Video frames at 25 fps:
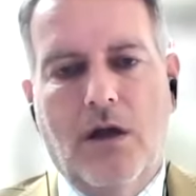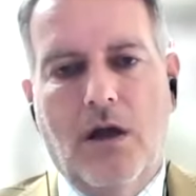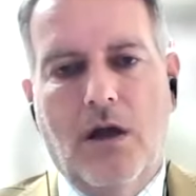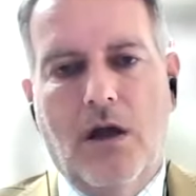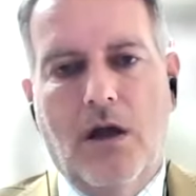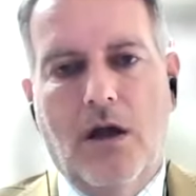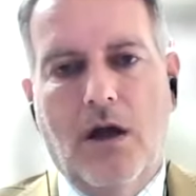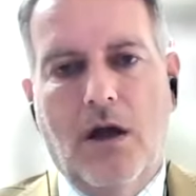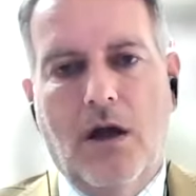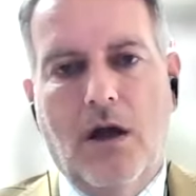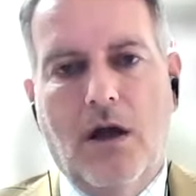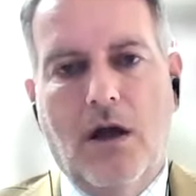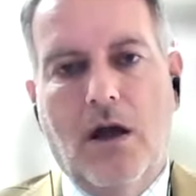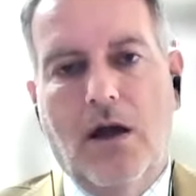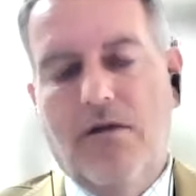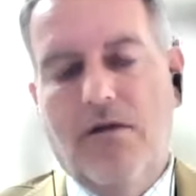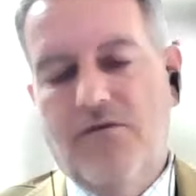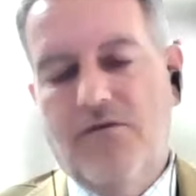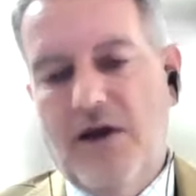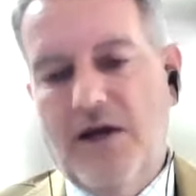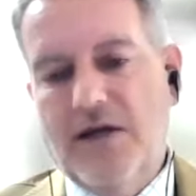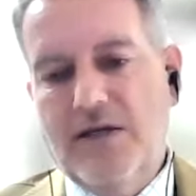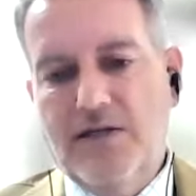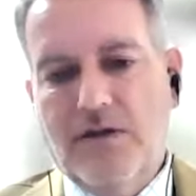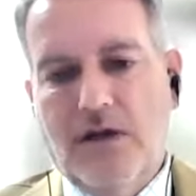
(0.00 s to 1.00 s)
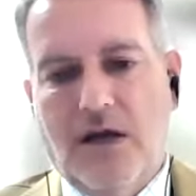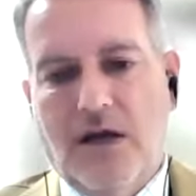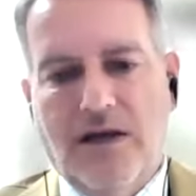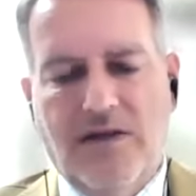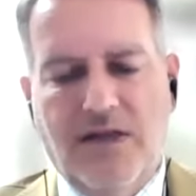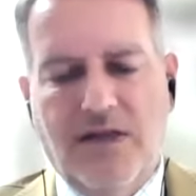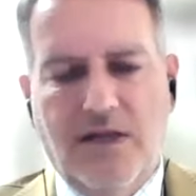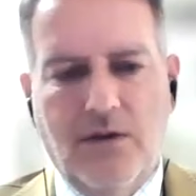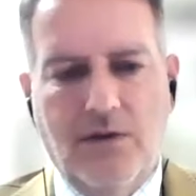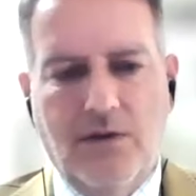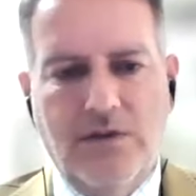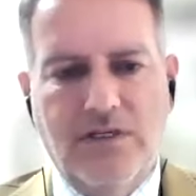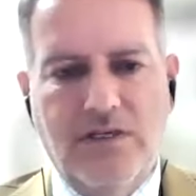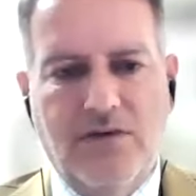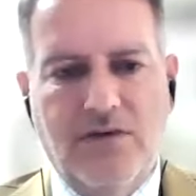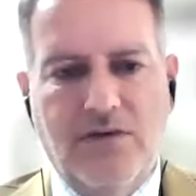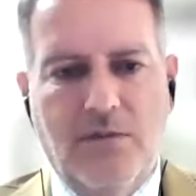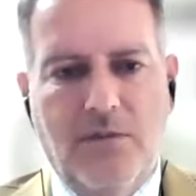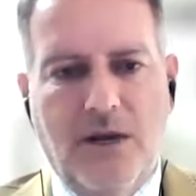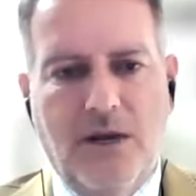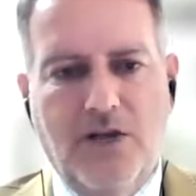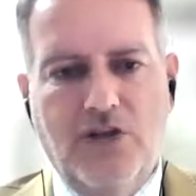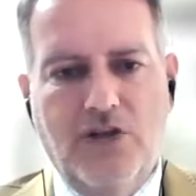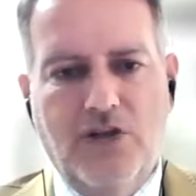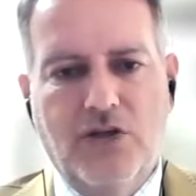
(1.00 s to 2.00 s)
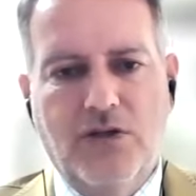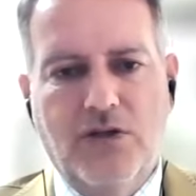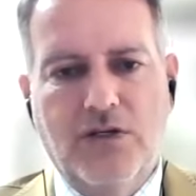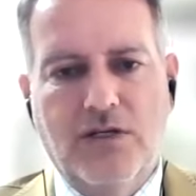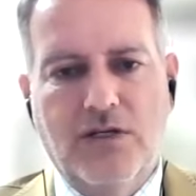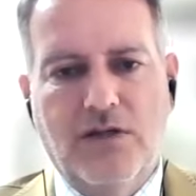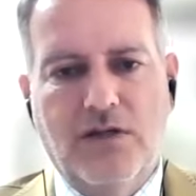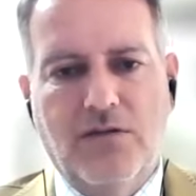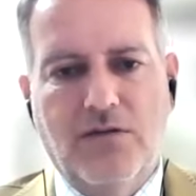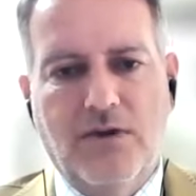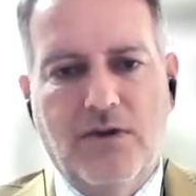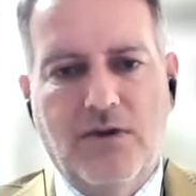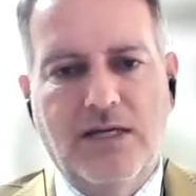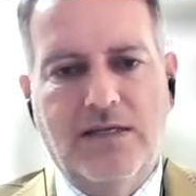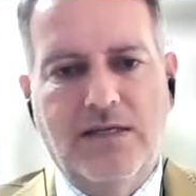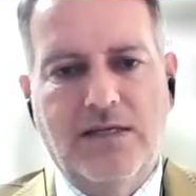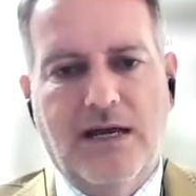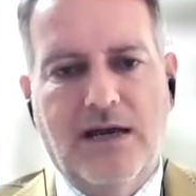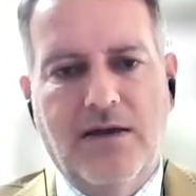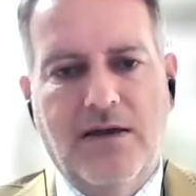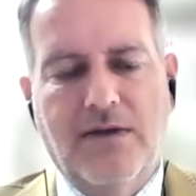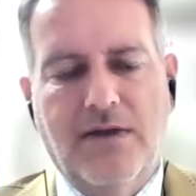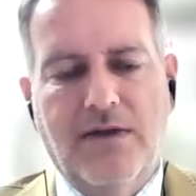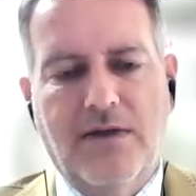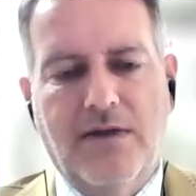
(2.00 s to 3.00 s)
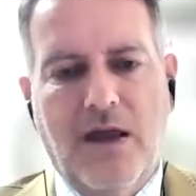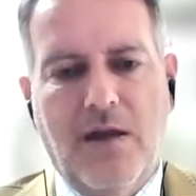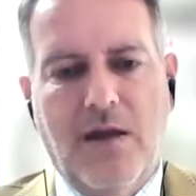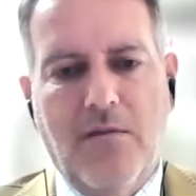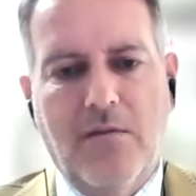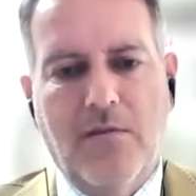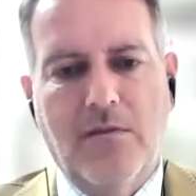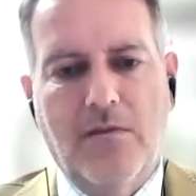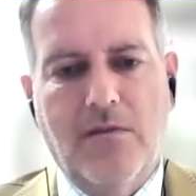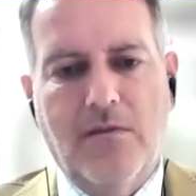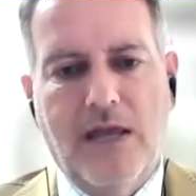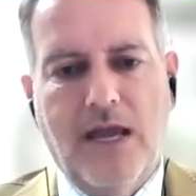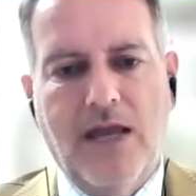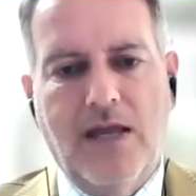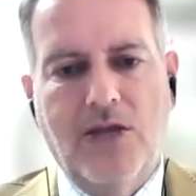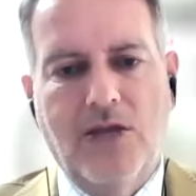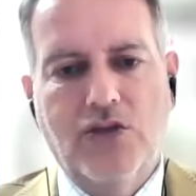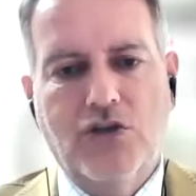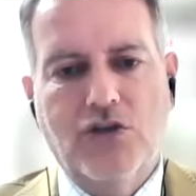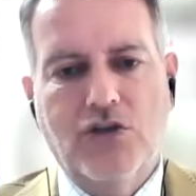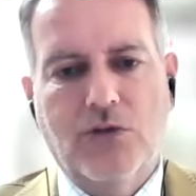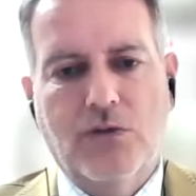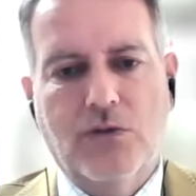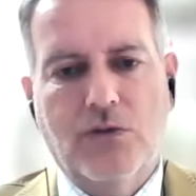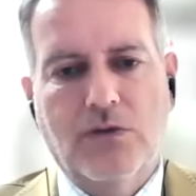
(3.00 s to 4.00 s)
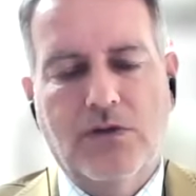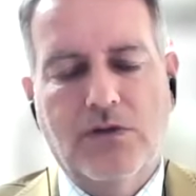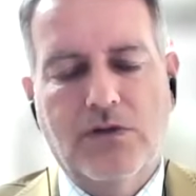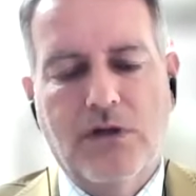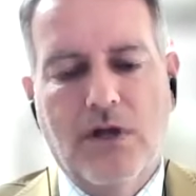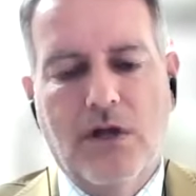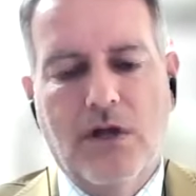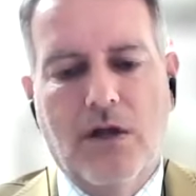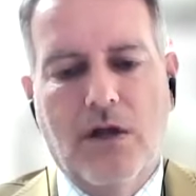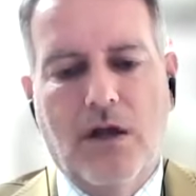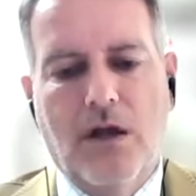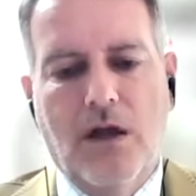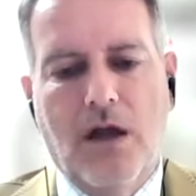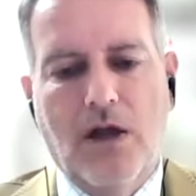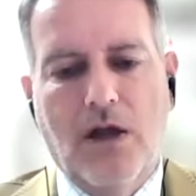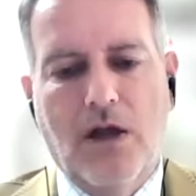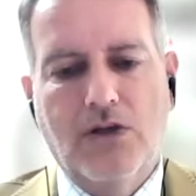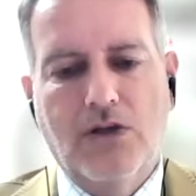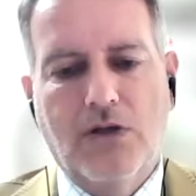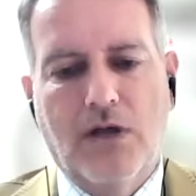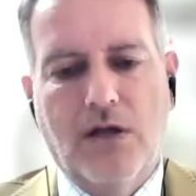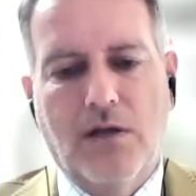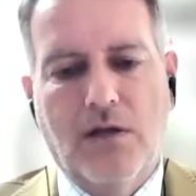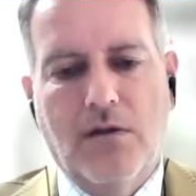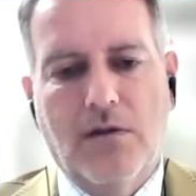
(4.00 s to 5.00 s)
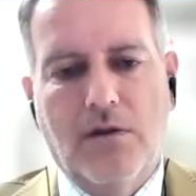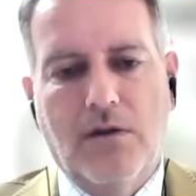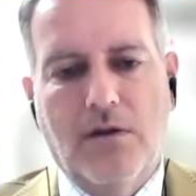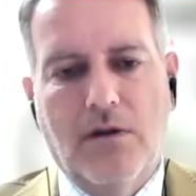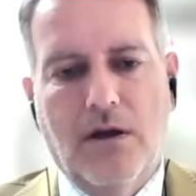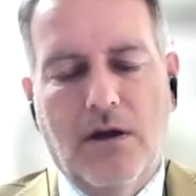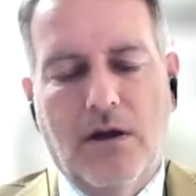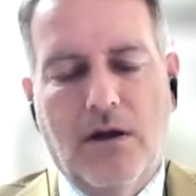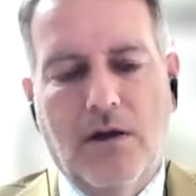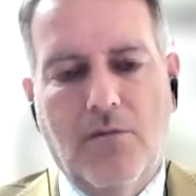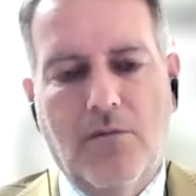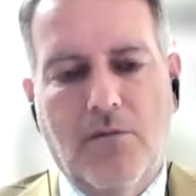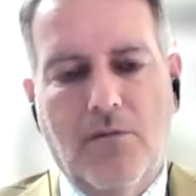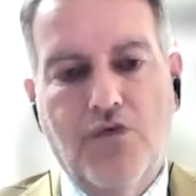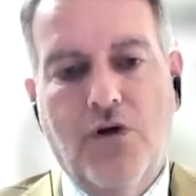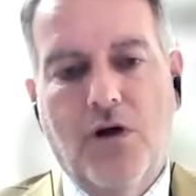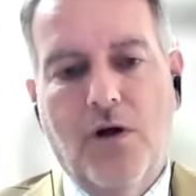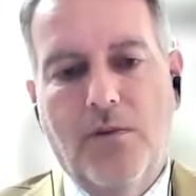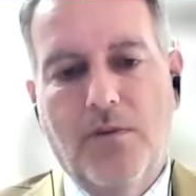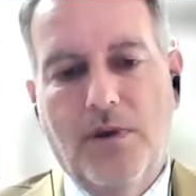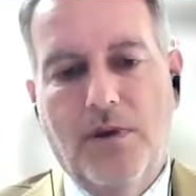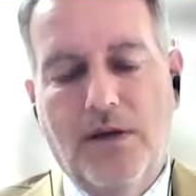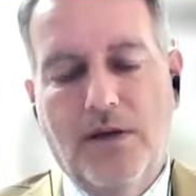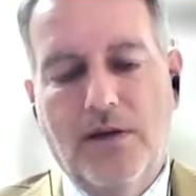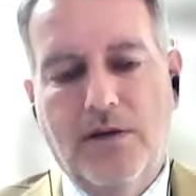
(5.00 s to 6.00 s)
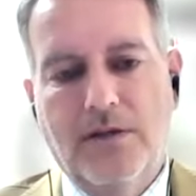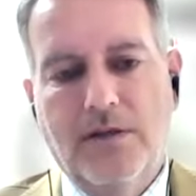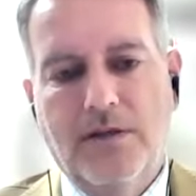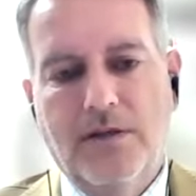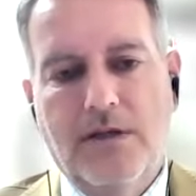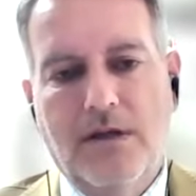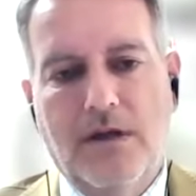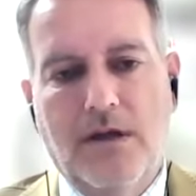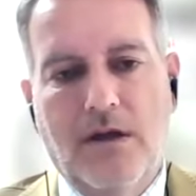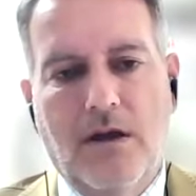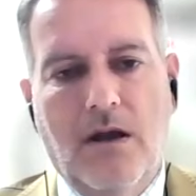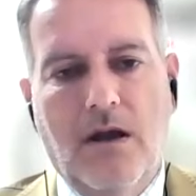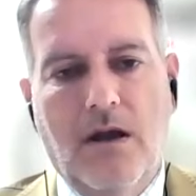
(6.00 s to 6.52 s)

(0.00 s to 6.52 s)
uh, in fact, I think it was even mentioned in the readout that that, that issue was uh, certainly uh, prominent